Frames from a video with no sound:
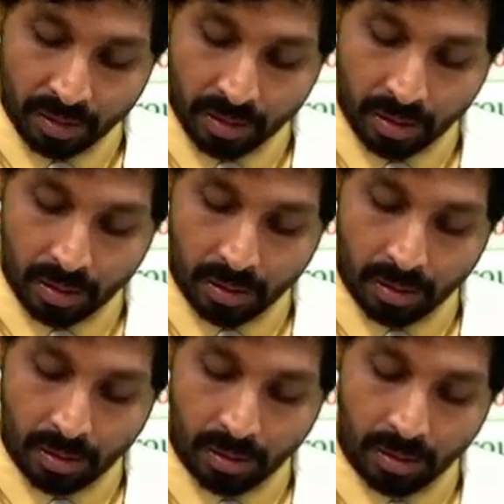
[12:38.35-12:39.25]

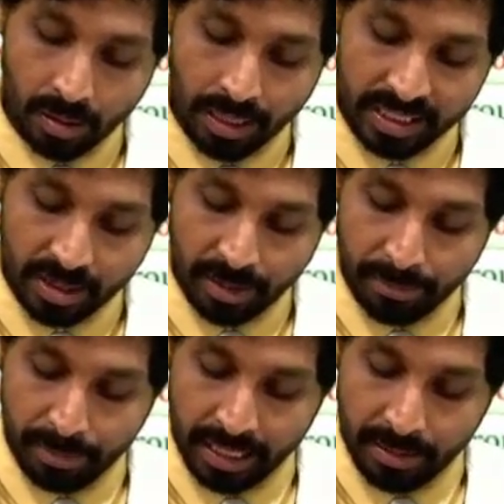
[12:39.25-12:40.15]

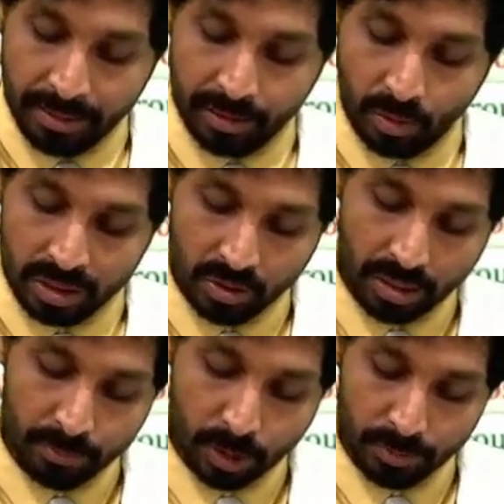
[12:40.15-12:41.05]
histamine inhibit cholesterol
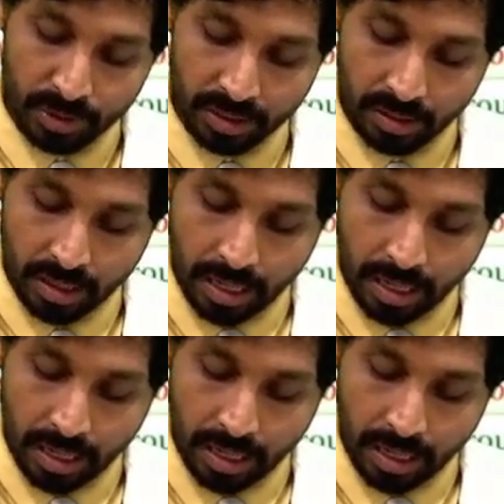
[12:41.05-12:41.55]
absorption,